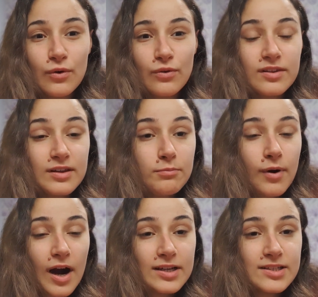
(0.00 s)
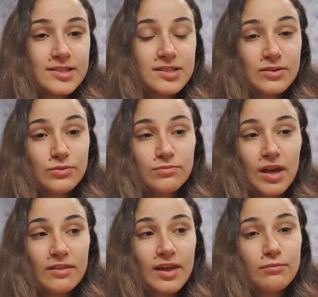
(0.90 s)
thin bodies that
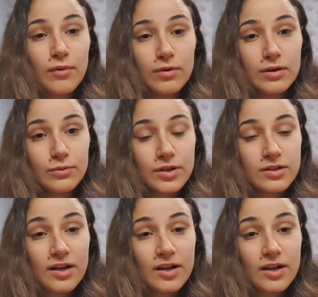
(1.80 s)
at that moment were